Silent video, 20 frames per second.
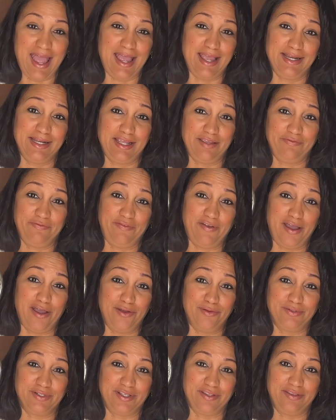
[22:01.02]
And I
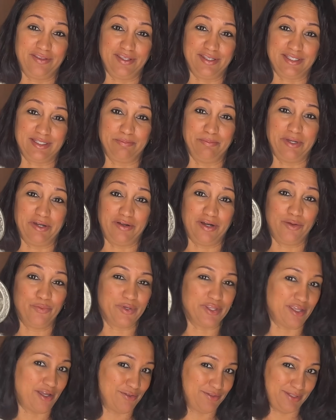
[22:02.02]
found this mirror
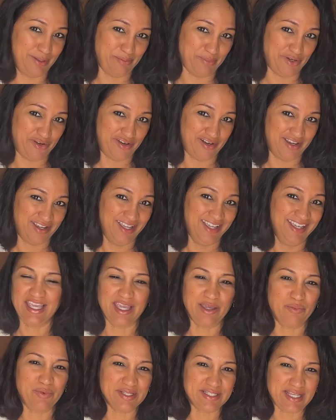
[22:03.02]
without the mirror.
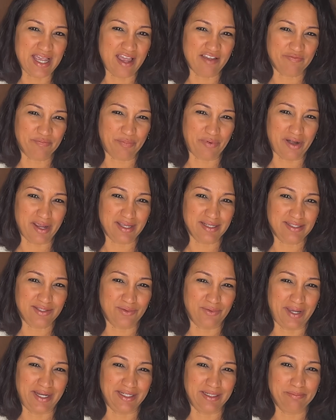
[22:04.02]
It was half price,
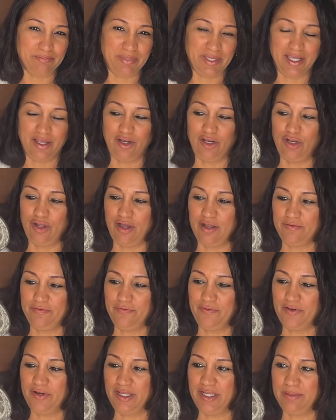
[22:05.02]
so I didn't pay a lot
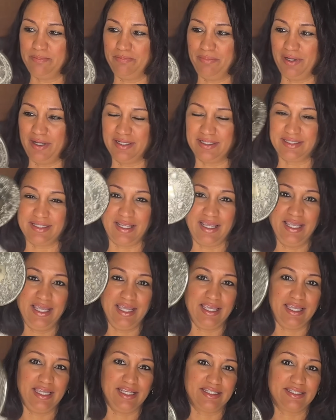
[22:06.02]
for it, but
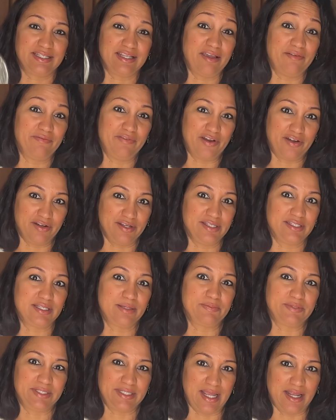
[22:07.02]
it's a very
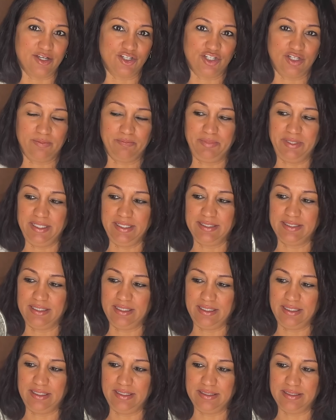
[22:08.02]
substantial piece.
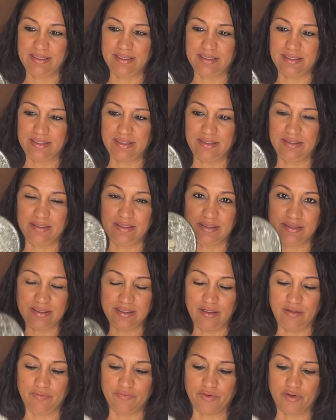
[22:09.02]
It is
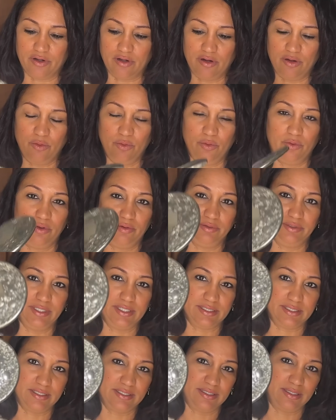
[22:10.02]
silver.
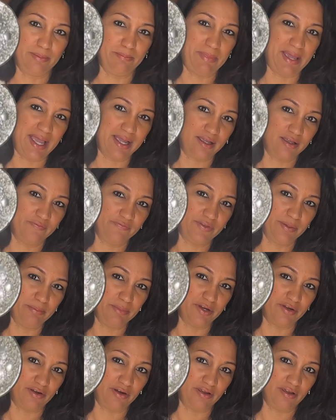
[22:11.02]
This is the back of the
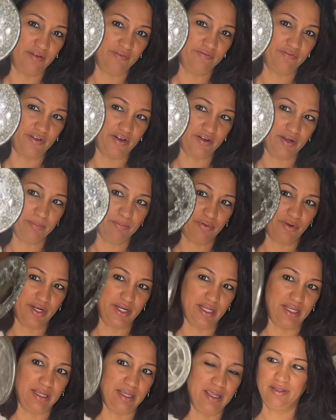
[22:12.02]
mirror, very
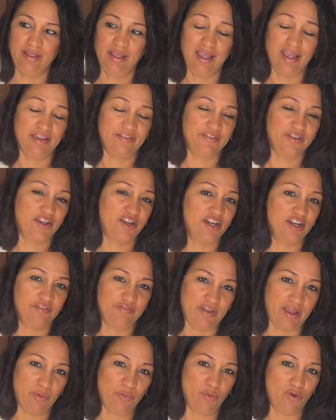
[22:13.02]
pretty. I figured if
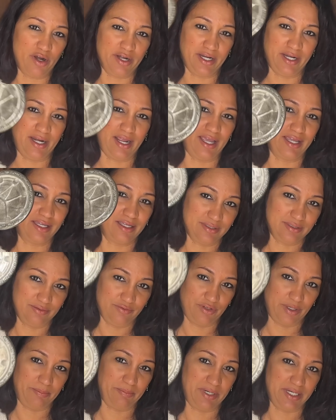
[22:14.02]
I wanted, I could
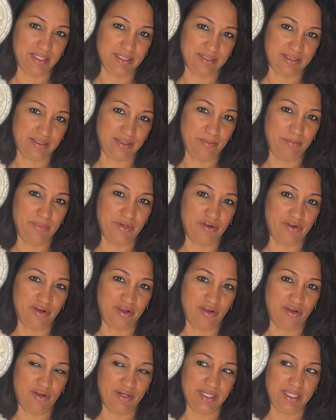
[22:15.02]
replace the mirror
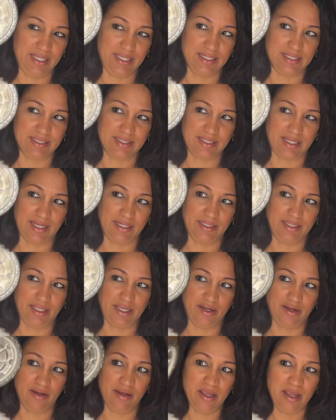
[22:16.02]
on the inside
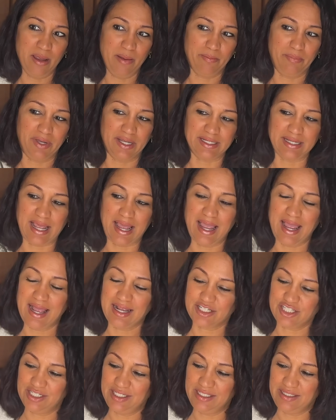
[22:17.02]
there, but I
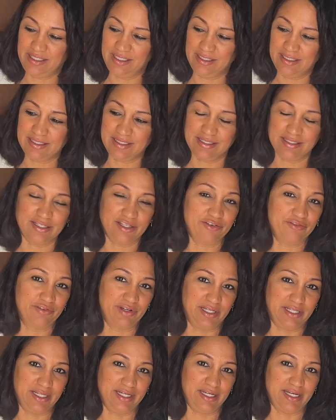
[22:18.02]
actually think this is a
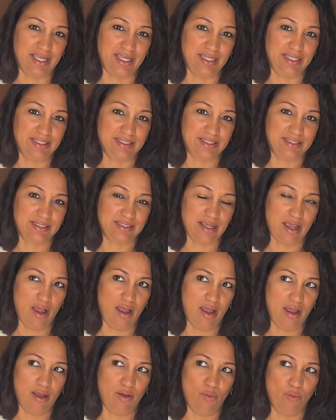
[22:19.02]
really nice
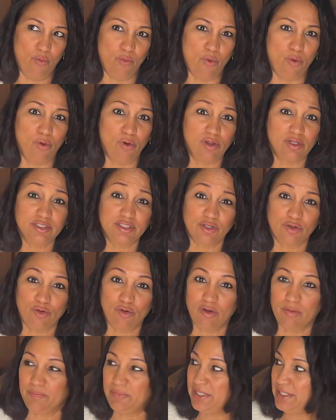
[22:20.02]
wall
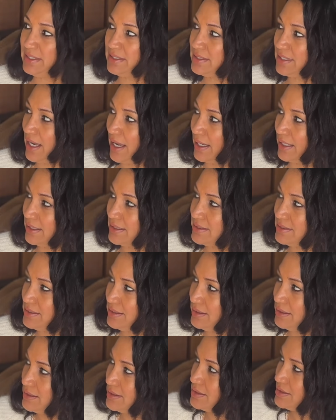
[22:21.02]
decor piece. I can
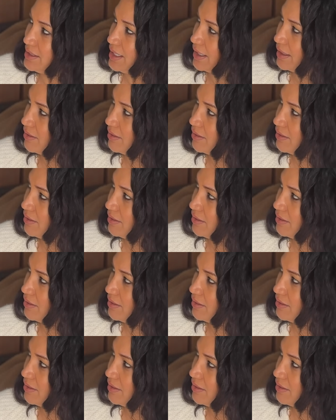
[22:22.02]
see this like